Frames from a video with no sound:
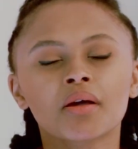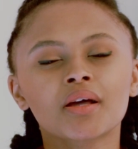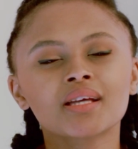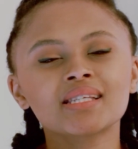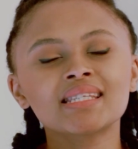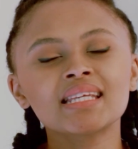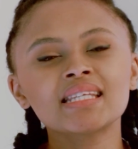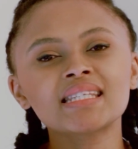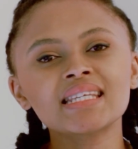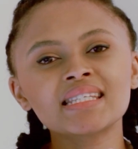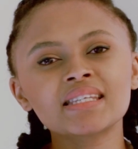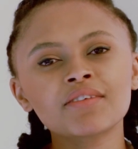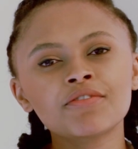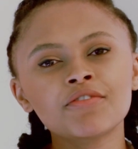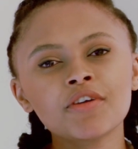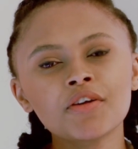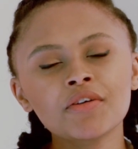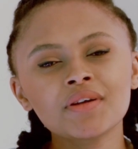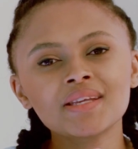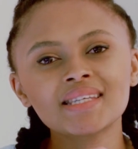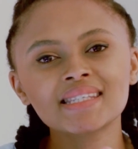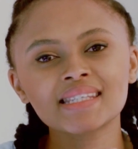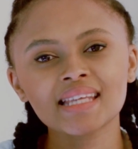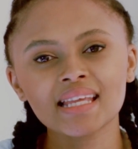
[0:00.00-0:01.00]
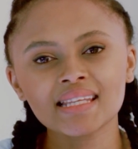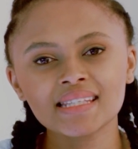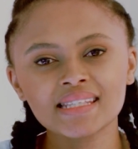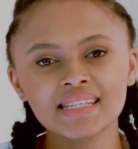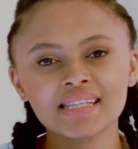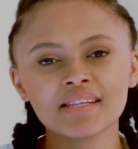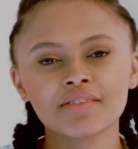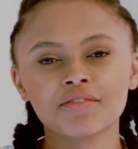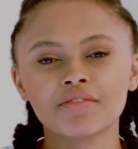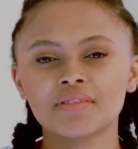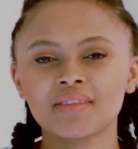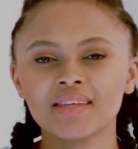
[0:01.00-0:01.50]
because it's a very
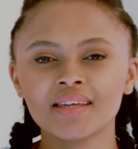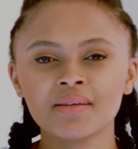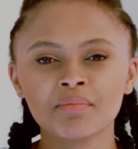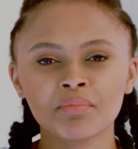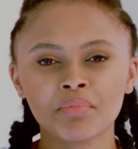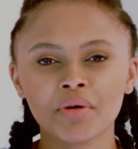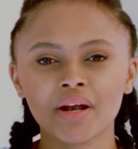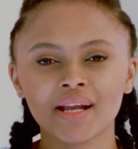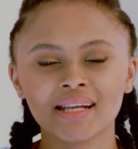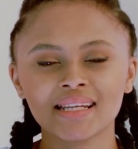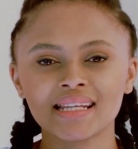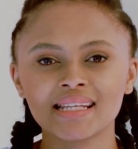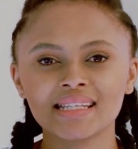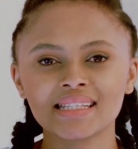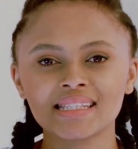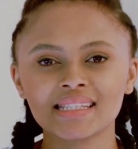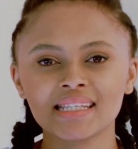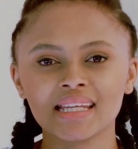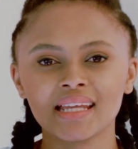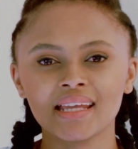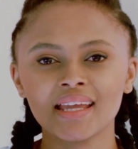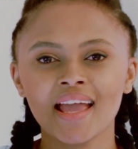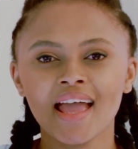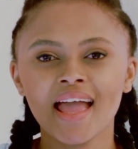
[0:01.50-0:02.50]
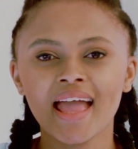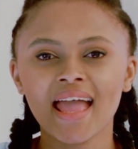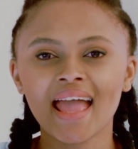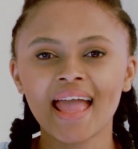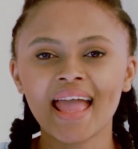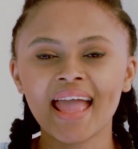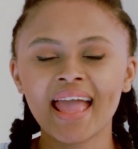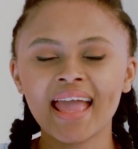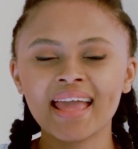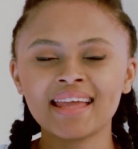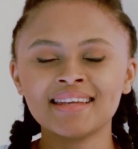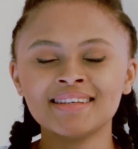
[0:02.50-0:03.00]
sensitive thing, pregnancy.
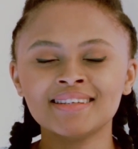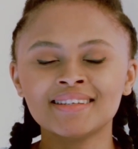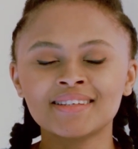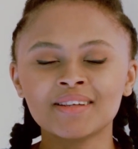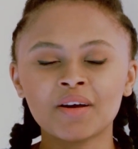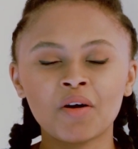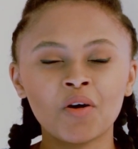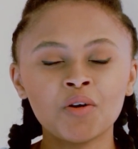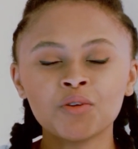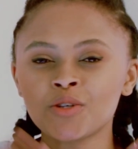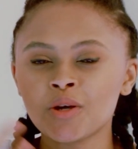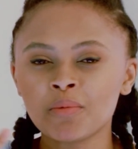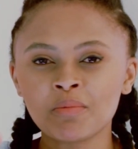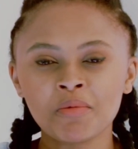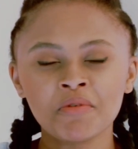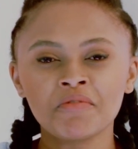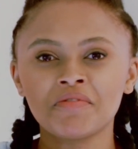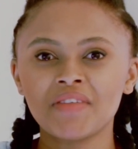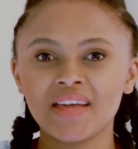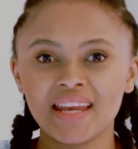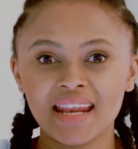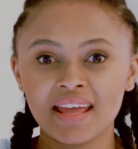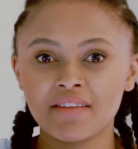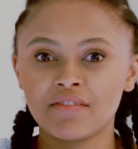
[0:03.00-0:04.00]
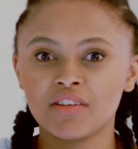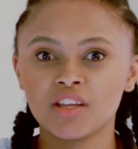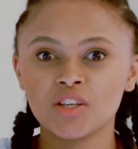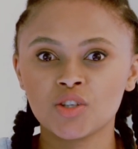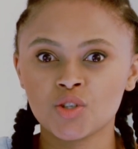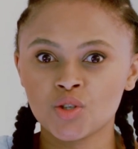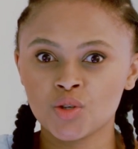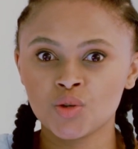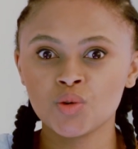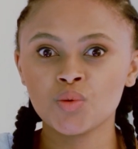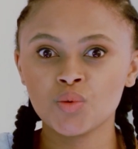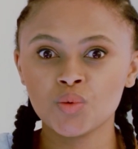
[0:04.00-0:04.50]
And on top of that, having
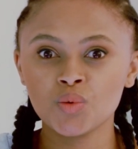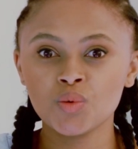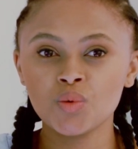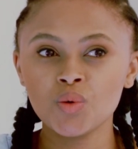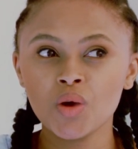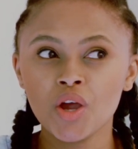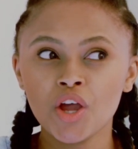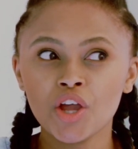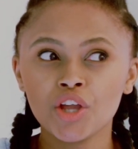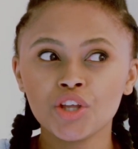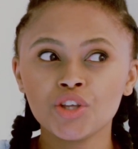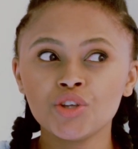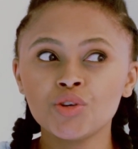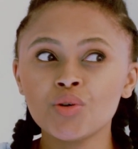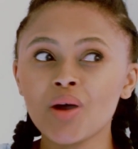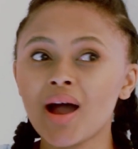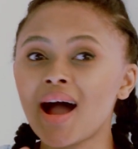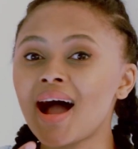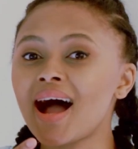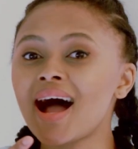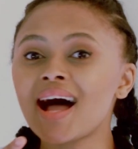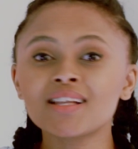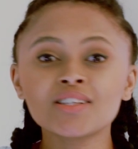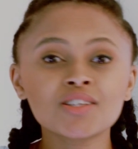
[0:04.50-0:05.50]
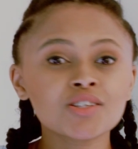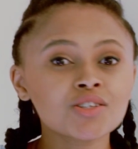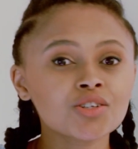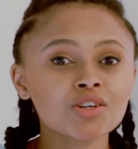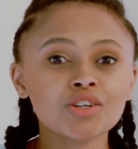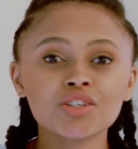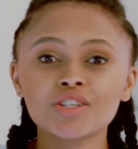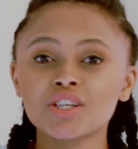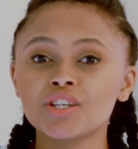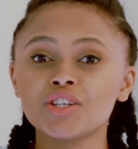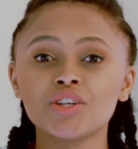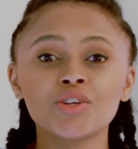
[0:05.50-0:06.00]
two, you are
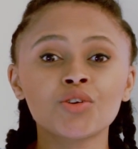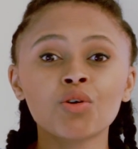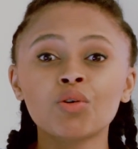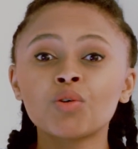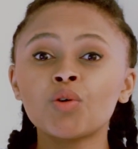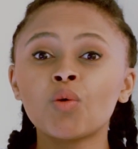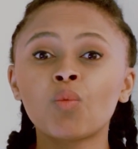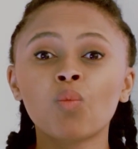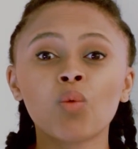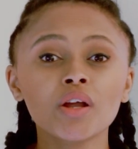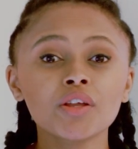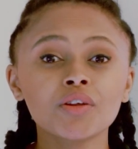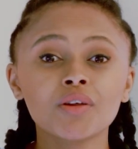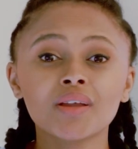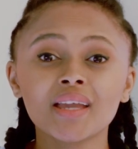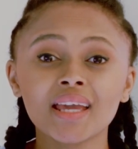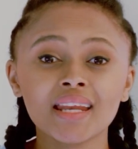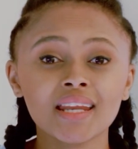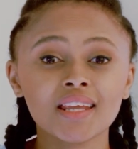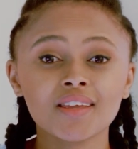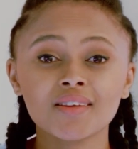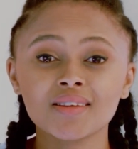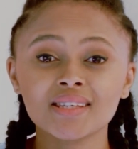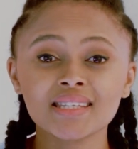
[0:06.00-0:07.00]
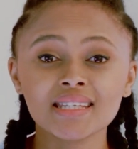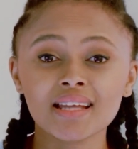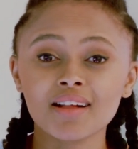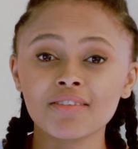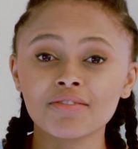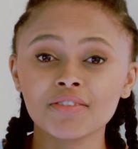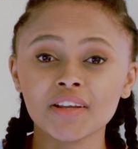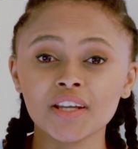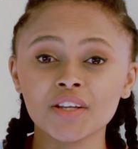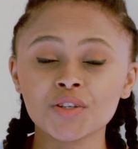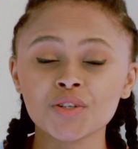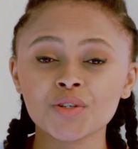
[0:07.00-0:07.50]
uncertain. You don't know what you're getting
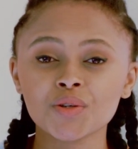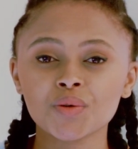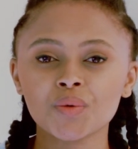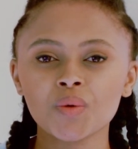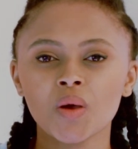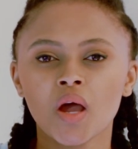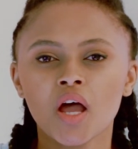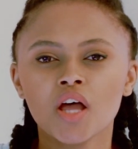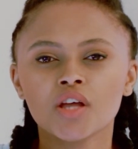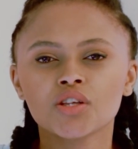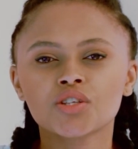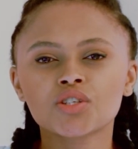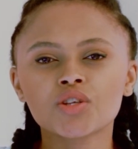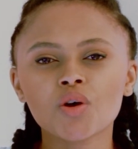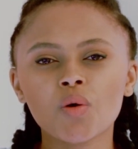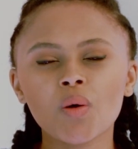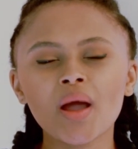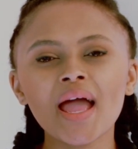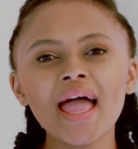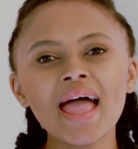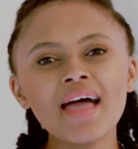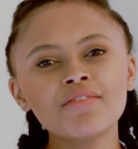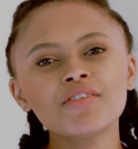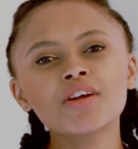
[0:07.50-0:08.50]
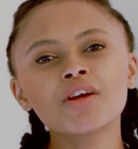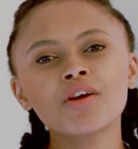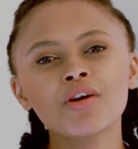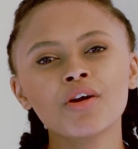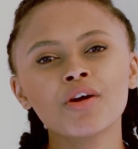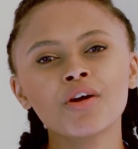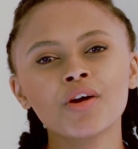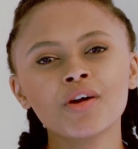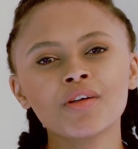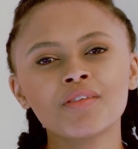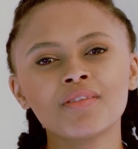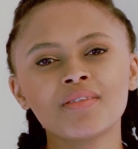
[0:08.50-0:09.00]
yourself into. So having
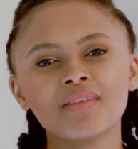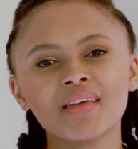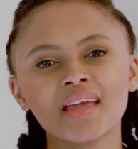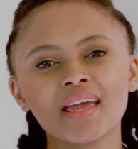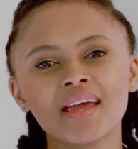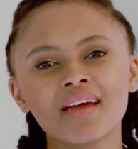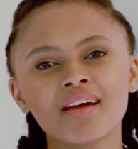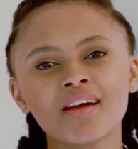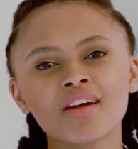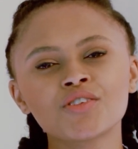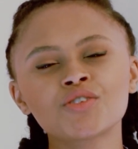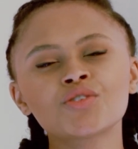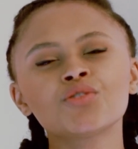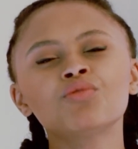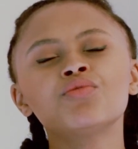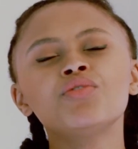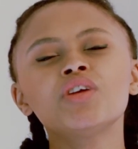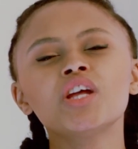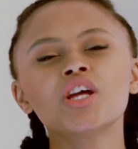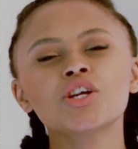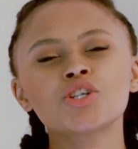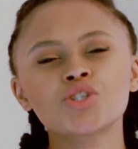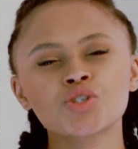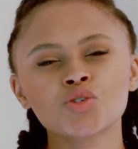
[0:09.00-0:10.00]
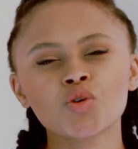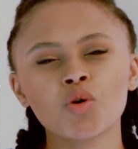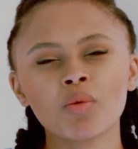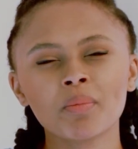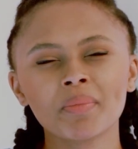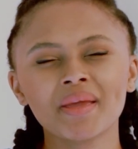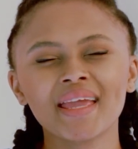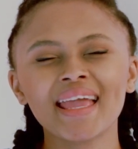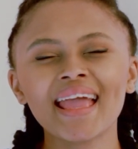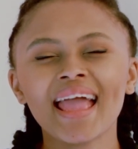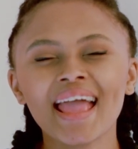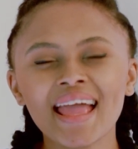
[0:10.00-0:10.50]
her there to reassure
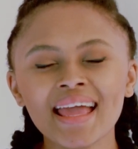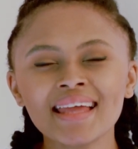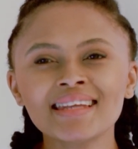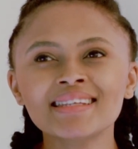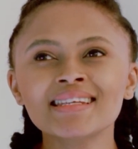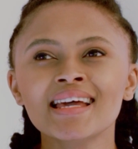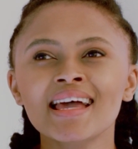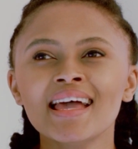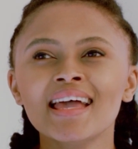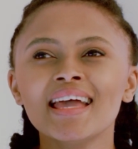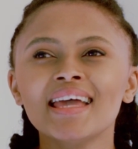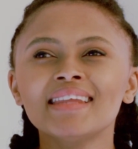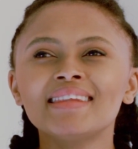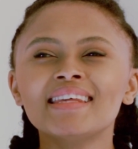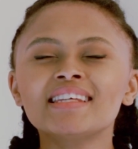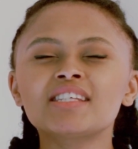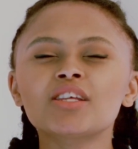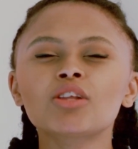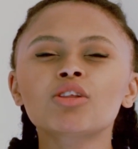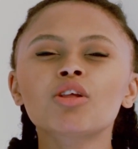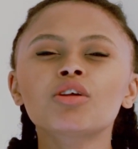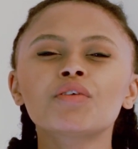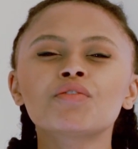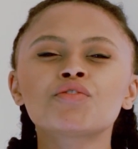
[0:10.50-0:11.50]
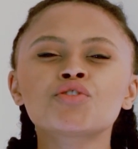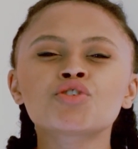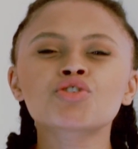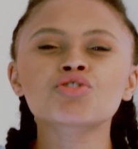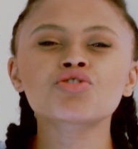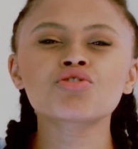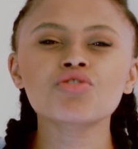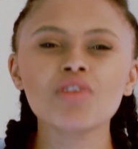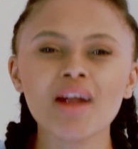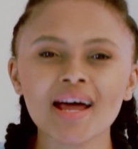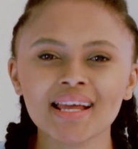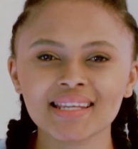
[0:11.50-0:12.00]
me, and there's a lot of
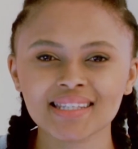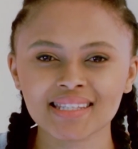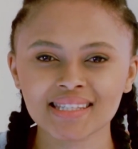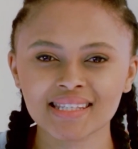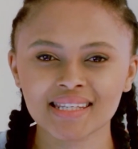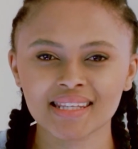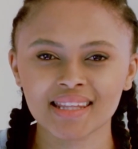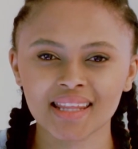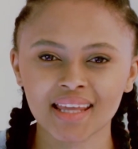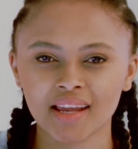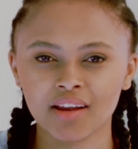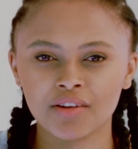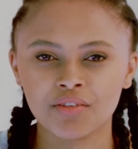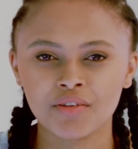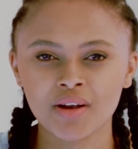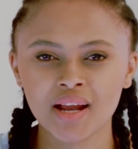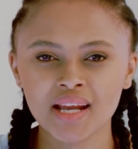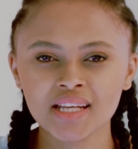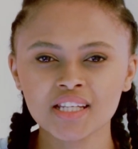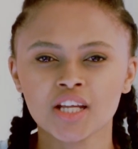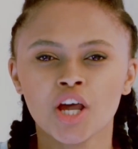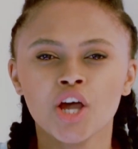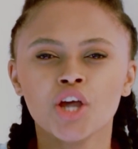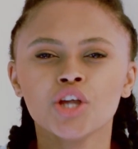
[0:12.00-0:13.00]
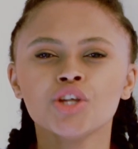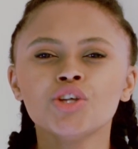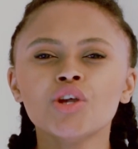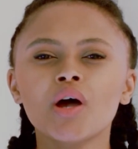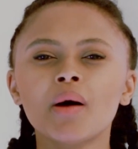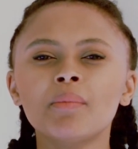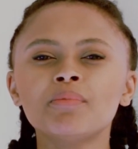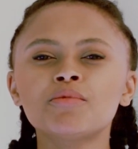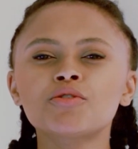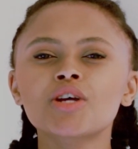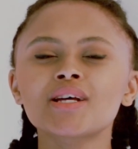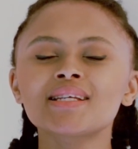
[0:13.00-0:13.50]
trust there, right?
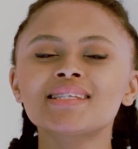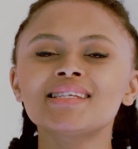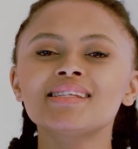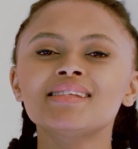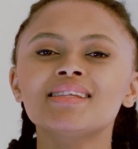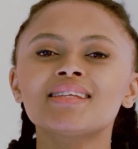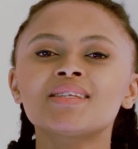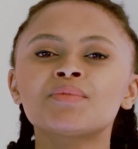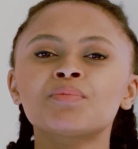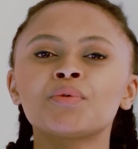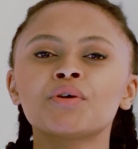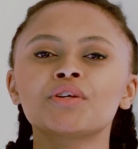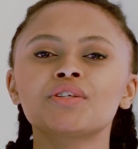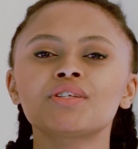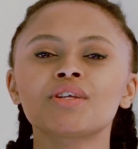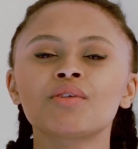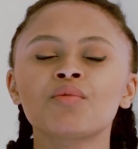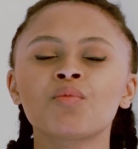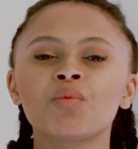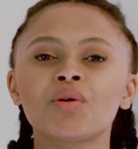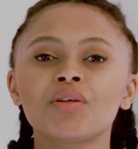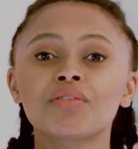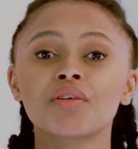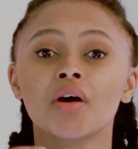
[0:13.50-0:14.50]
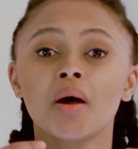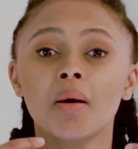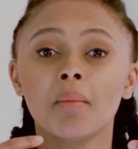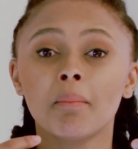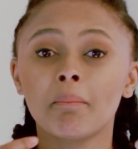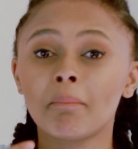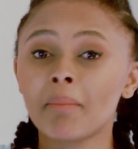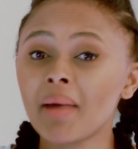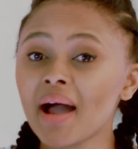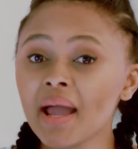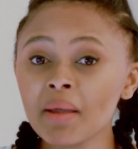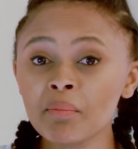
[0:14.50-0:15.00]
I'm trusting this person with
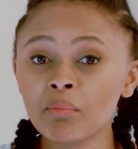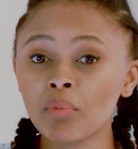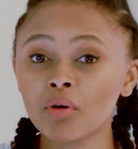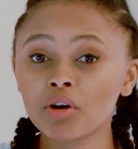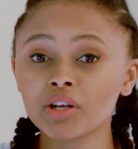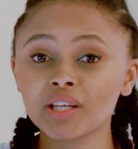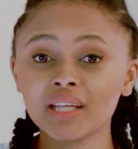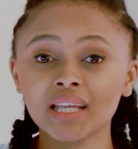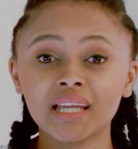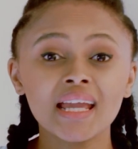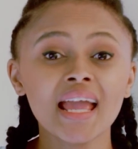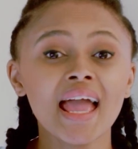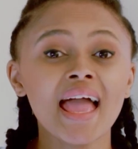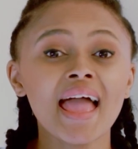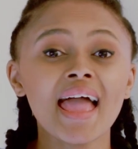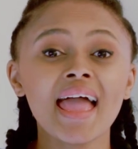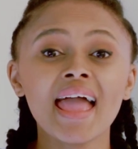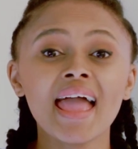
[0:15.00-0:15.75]
my body